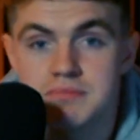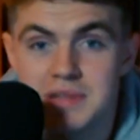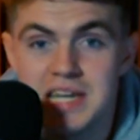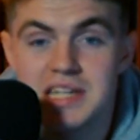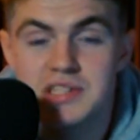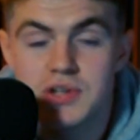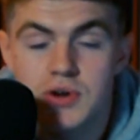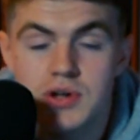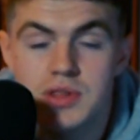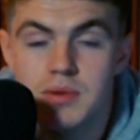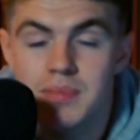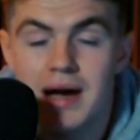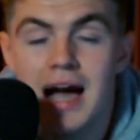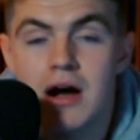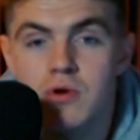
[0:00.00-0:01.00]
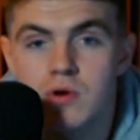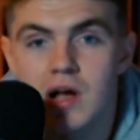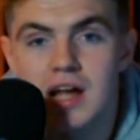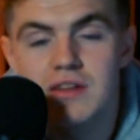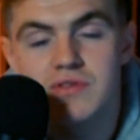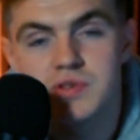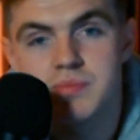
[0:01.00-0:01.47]
he took the power out
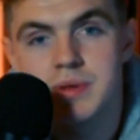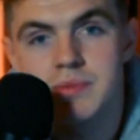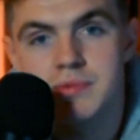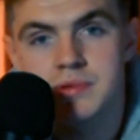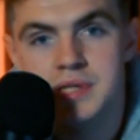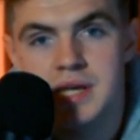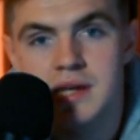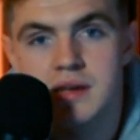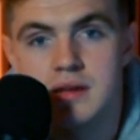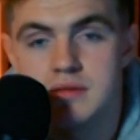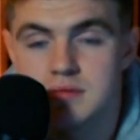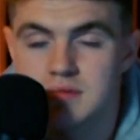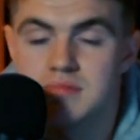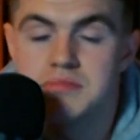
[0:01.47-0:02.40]
of his people's hands,